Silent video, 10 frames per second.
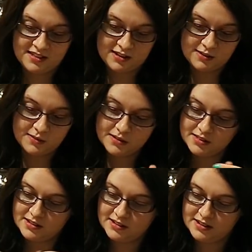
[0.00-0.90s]
the
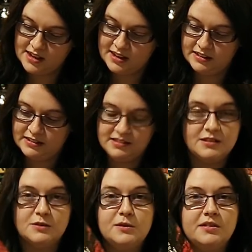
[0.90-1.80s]
author is
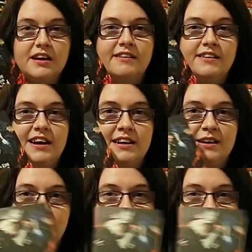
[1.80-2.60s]
North Carolina.